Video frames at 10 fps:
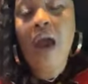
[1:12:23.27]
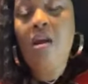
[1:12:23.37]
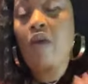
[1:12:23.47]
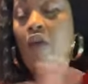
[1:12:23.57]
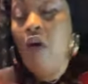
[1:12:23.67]

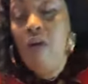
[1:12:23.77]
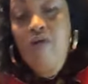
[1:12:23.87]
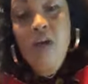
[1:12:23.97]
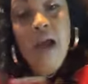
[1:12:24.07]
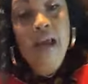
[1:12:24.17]
I love all
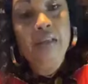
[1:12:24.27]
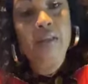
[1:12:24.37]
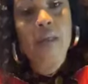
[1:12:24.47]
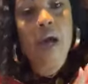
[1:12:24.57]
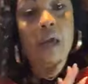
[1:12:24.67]
of you
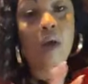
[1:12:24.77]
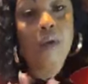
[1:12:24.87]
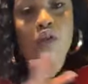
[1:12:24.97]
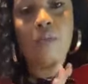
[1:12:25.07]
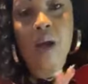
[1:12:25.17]
guys. I
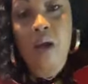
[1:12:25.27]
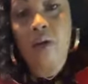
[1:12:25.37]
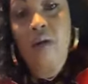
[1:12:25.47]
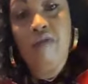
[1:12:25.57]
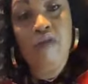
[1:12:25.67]
can't wait to make
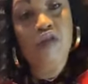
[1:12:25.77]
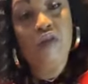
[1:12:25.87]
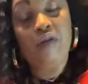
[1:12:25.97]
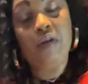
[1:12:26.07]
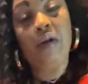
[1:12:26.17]
another
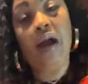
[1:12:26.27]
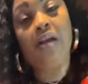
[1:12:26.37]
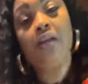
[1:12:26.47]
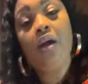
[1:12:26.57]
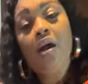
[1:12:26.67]
video for you
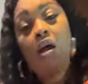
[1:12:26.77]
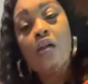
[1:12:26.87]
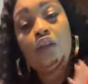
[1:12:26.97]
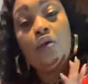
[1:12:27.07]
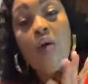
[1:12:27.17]
guys.
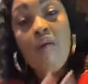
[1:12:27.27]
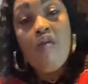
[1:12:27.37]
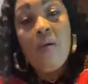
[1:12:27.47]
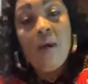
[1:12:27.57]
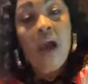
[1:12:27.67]
So
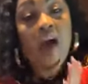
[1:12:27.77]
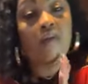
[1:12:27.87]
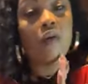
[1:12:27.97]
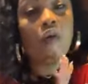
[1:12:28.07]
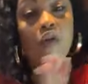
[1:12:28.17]
everybody
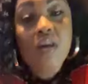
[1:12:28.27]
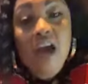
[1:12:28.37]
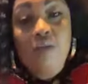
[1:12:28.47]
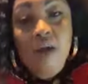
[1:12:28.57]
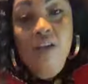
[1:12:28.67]
have a good
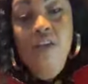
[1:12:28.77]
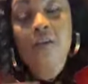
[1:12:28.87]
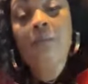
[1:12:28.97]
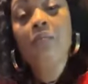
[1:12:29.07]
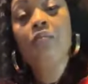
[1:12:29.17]
night
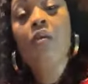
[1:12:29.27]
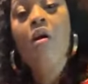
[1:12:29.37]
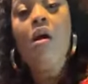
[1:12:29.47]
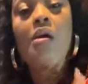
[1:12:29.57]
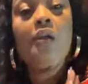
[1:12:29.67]
rest.
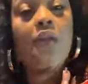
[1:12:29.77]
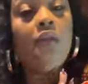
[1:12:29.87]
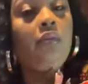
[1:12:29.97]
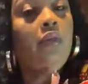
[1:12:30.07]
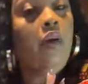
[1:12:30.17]

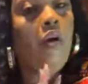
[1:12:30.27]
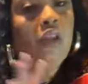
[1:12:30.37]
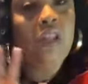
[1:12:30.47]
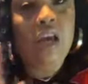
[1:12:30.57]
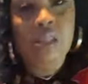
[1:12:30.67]

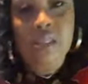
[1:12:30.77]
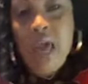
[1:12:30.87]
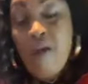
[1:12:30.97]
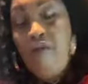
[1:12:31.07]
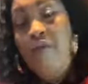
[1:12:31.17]
Y'all stay
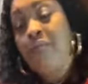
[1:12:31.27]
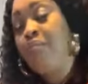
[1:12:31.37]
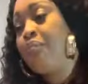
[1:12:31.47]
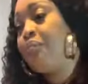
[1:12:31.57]
safe.